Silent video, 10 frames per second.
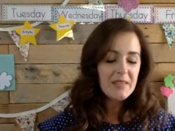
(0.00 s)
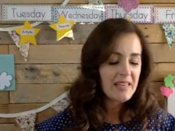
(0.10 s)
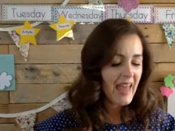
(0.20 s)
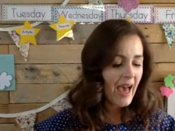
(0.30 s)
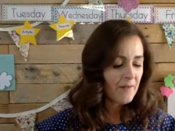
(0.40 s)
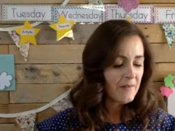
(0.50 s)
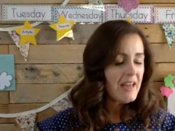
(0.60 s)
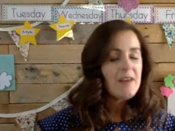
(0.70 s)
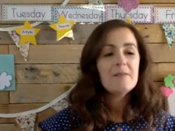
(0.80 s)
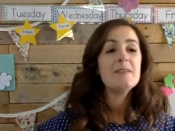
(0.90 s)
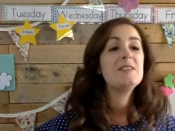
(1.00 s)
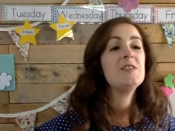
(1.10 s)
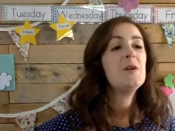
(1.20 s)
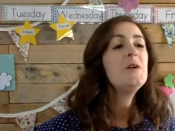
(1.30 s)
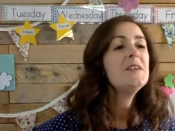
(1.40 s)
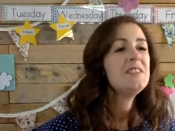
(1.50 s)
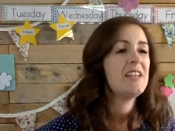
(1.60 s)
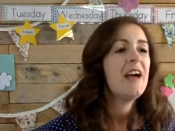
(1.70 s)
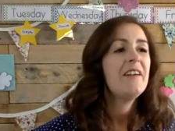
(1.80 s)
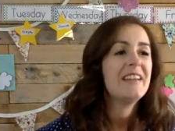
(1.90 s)
Now, for George,
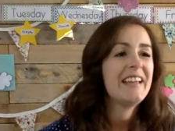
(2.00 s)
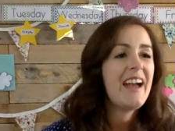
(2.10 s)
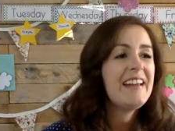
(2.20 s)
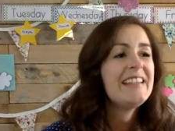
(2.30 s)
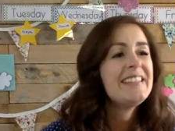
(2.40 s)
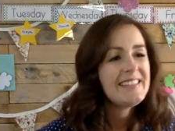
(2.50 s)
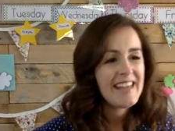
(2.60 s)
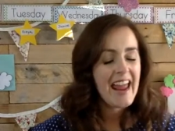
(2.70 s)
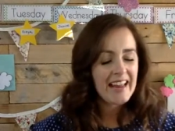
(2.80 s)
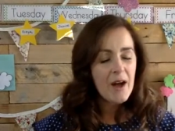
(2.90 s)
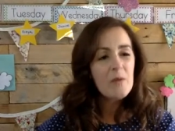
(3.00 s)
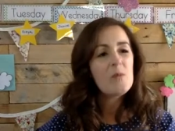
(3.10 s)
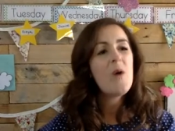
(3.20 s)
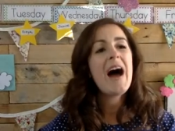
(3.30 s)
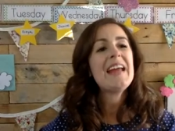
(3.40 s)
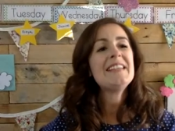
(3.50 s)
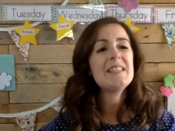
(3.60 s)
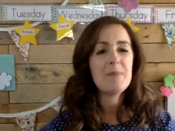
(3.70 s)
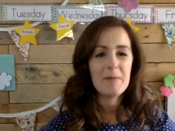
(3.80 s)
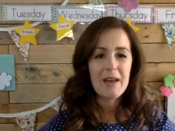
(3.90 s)
we're going to sing Wind
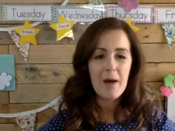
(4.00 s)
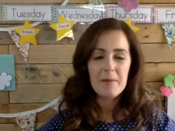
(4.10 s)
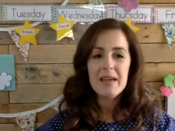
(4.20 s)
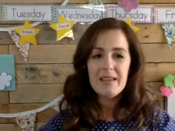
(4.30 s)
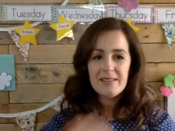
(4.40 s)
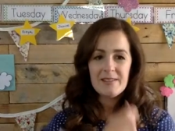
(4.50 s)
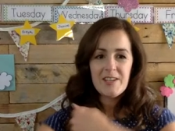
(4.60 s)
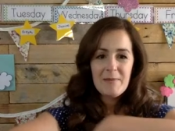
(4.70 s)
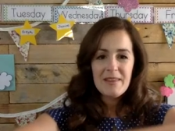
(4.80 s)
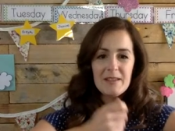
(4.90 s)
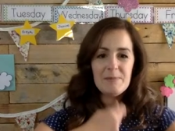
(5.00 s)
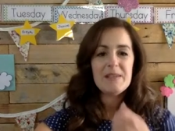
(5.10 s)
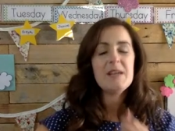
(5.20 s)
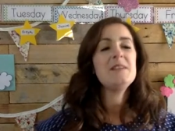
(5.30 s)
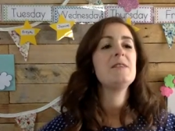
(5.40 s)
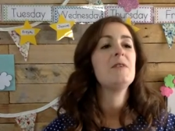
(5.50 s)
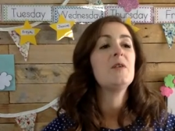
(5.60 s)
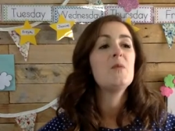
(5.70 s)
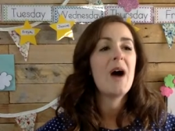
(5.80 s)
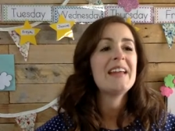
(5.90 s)
the Bobbin Up. So show me those
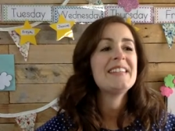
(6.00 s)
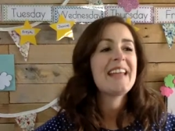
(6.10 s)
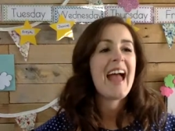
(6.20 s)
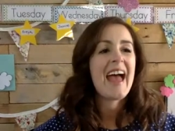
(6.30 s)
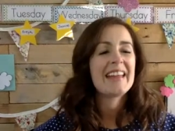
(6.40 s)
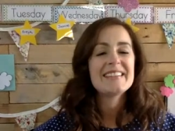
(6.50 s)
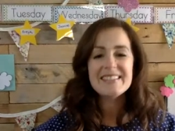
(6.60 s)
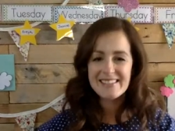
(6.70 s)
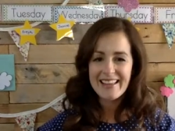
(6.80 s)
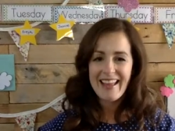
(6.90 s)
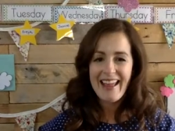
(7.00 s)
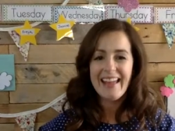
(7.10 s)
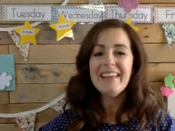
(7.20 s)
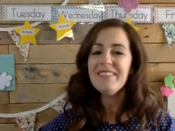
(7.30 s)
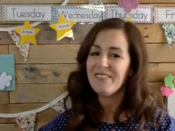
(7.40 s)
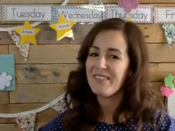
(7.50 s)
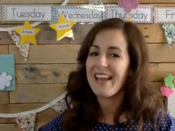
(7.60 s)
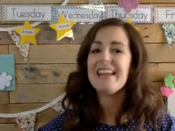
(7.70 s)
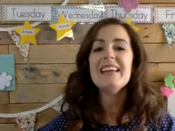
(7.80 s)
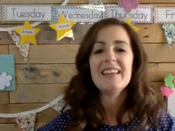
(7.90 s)
beautiful winding hands. Here
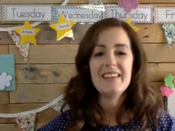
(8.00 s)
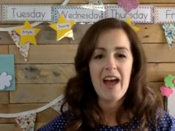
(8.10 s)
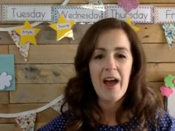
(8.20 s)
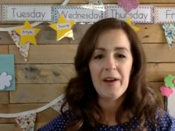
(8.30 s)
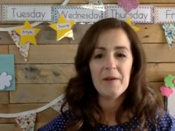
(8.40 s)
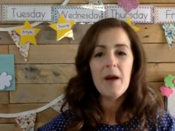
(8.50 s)
we go.